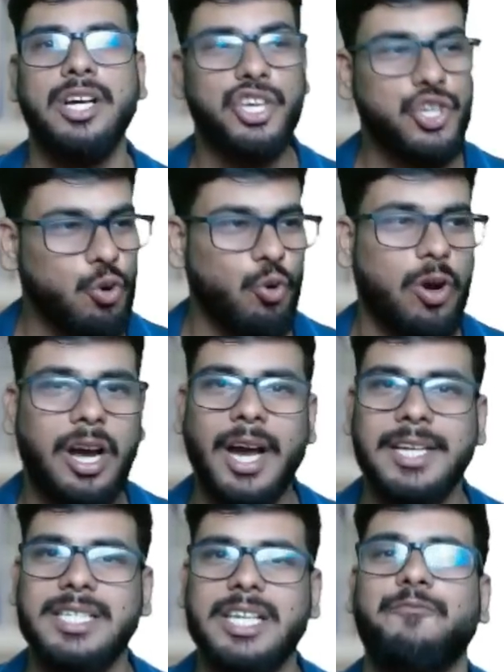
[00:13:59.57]
You
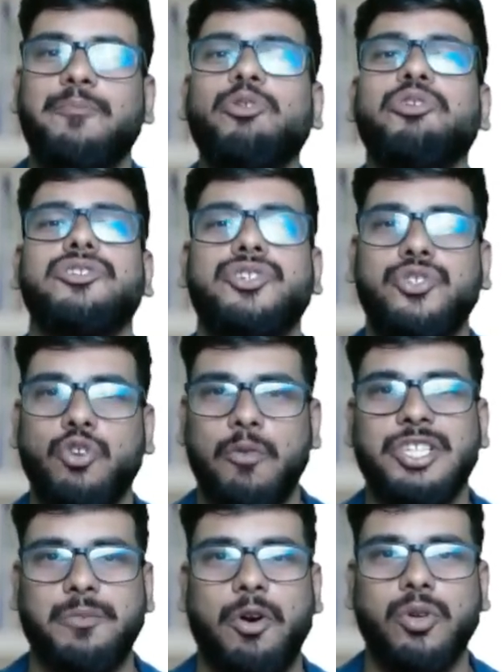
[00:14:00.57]
guys have put in so
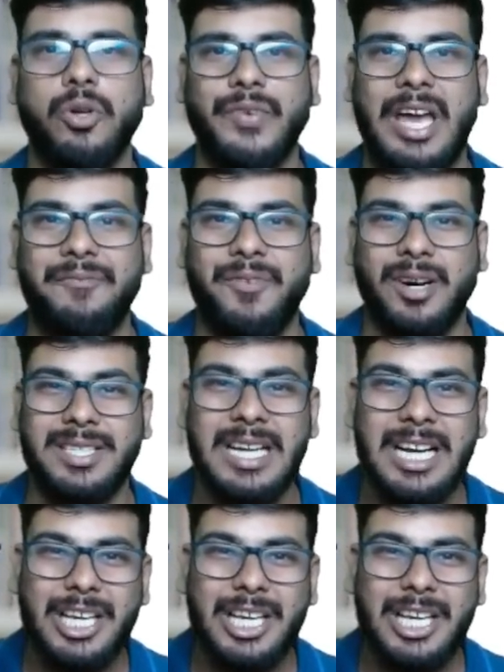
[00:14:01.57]
much amount of efforts.